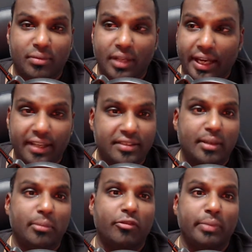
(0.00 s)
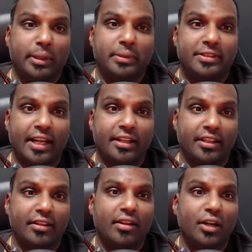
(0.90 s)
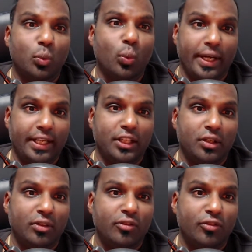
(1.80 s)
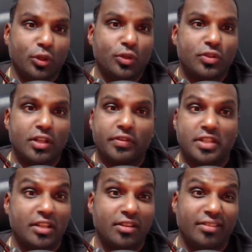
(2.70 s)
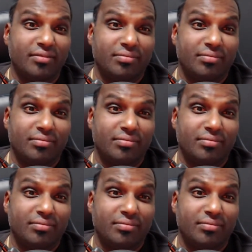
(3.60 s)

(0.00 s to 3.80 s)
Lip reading: X number of people standing in line waiting for your service, and